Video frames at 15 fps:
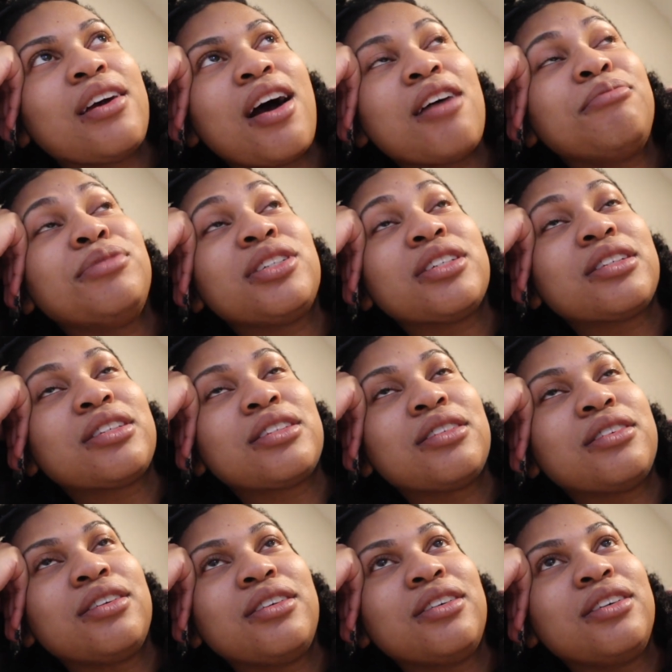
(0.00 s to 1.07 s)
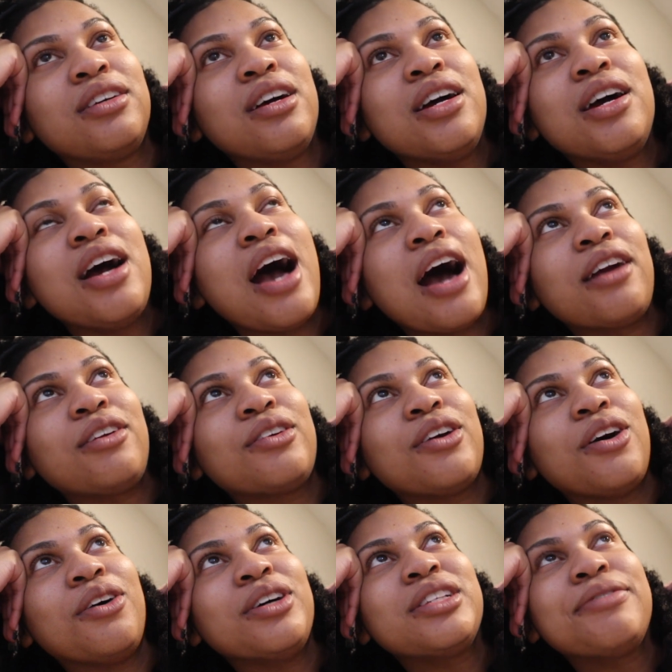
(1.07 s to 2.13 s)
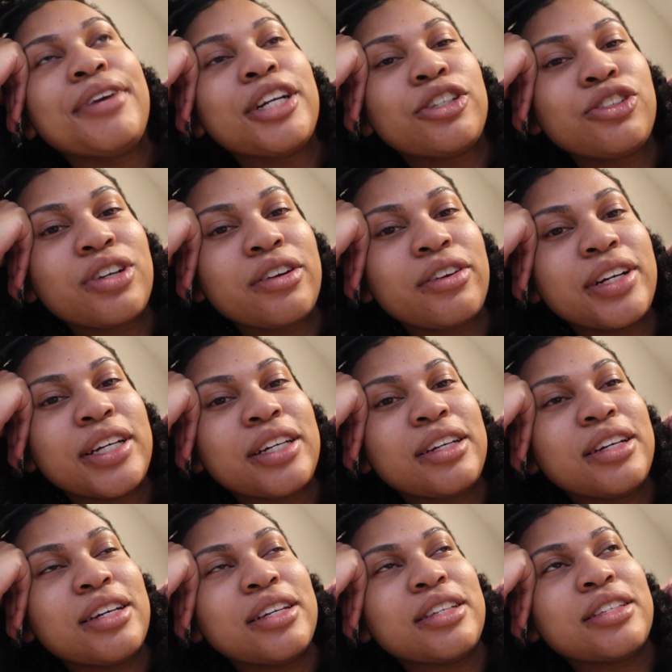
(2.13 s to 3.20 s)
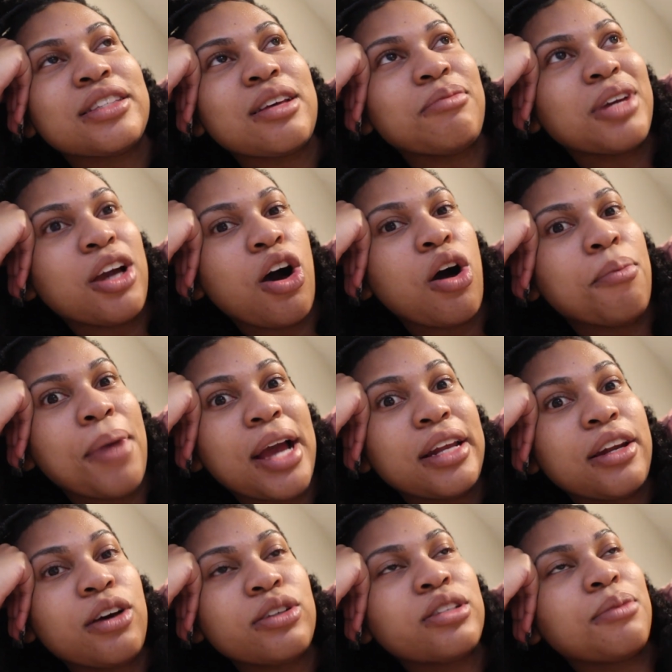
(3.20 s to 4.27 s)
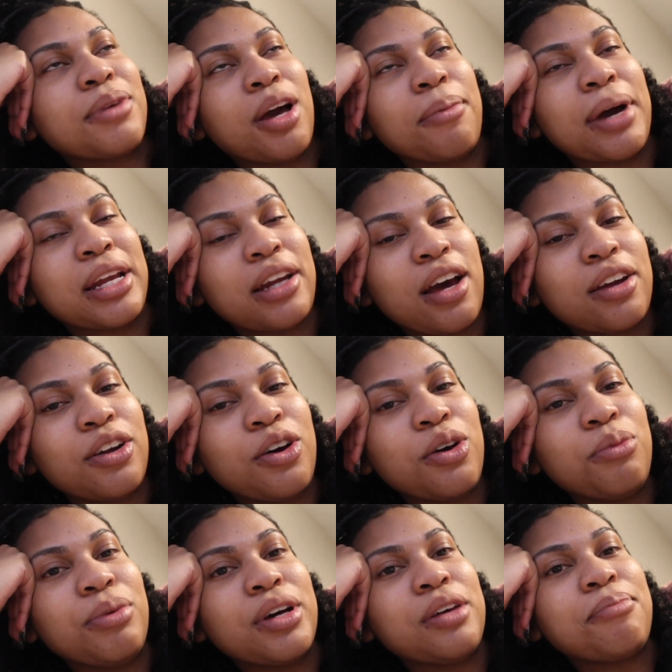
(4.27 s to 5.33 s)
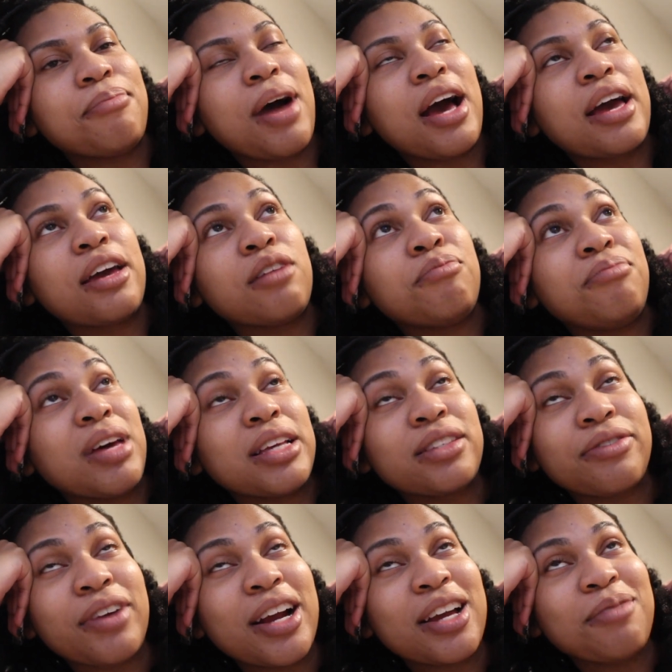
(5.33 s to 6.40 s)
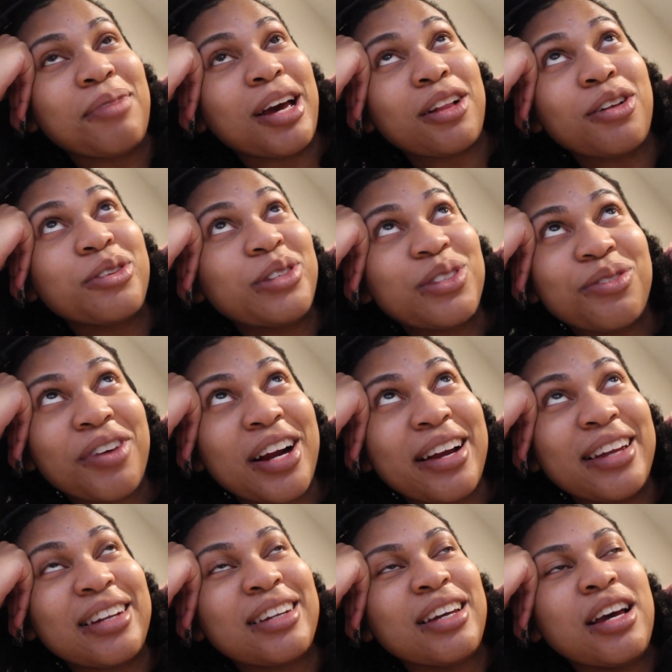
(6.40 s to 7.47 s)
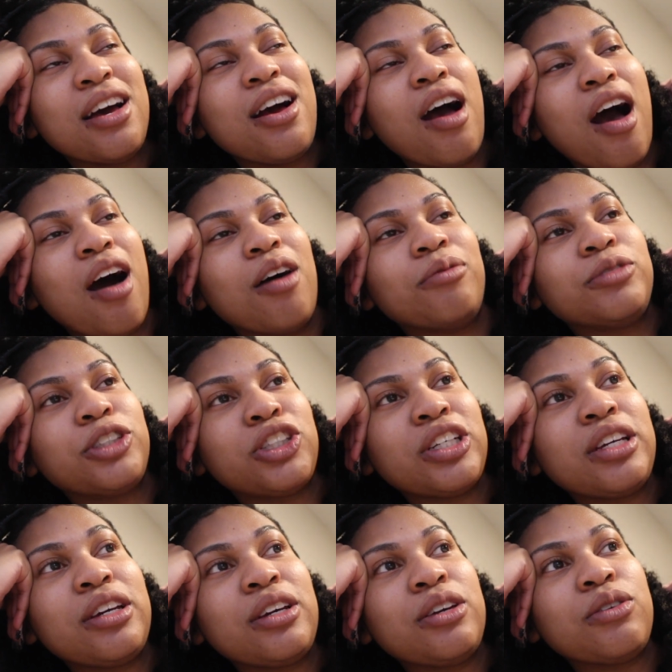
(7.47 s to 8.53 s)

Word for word: I'm just, I don't know. It's very triggering because some of y'all might know, some of y'all might not know, but my best friend, my closest friend, um, she